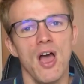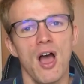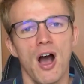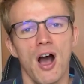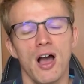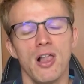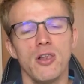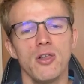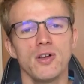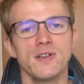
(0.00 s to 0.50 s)

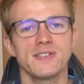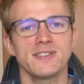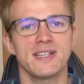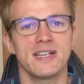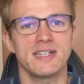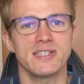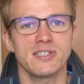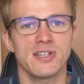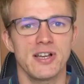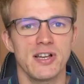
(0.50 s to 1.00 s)
I lost
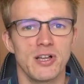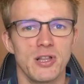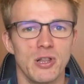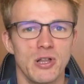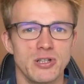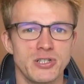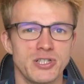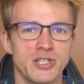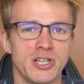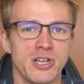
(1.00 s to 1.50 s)
that
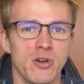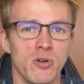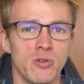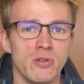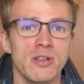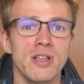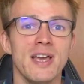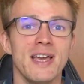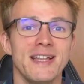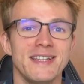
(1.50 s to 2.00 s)

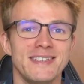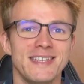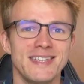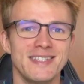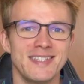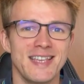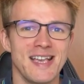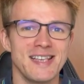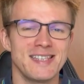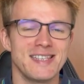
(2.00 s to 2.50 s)
psychological
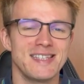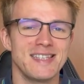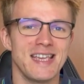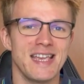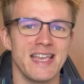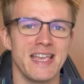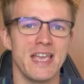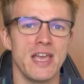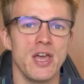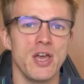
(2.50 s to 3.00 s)

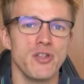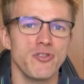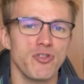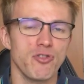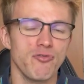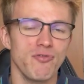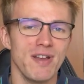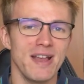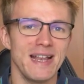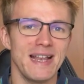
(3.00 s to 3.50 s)
necessity to
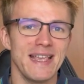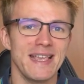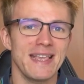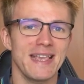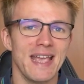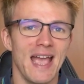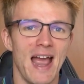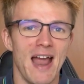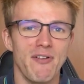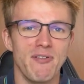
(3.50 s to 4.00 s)
really
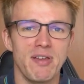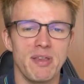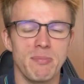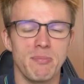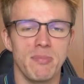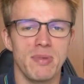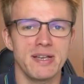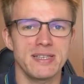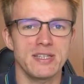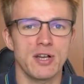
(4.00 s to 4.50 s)
carry
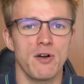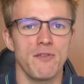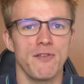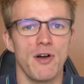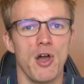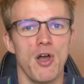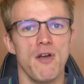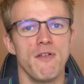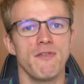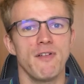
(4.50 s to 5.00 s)
myself
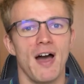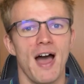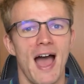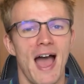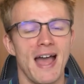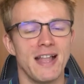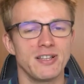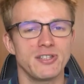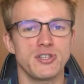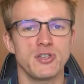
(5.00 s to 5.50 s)
over
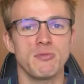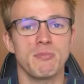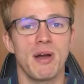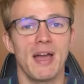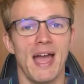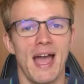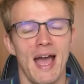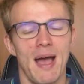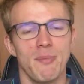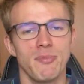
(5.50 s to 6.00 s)
and do my
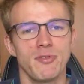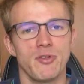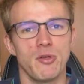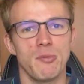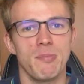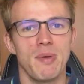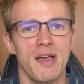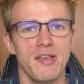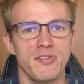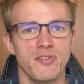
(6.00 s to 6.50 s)
absolute
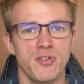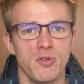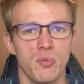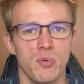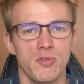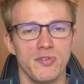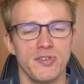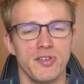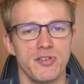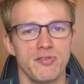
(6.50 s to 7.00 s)
best
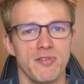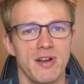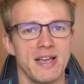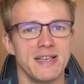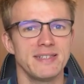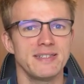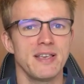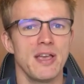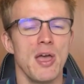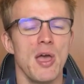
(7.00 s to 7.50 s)
towards this
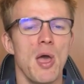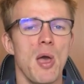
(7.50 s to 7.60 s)
race,